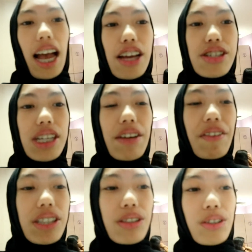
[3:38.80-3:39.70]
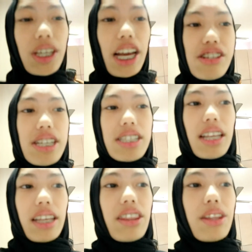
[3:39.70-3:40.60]
qashy, you guys know qashy is
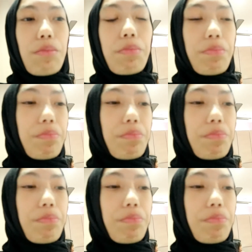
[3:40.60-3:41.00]
like the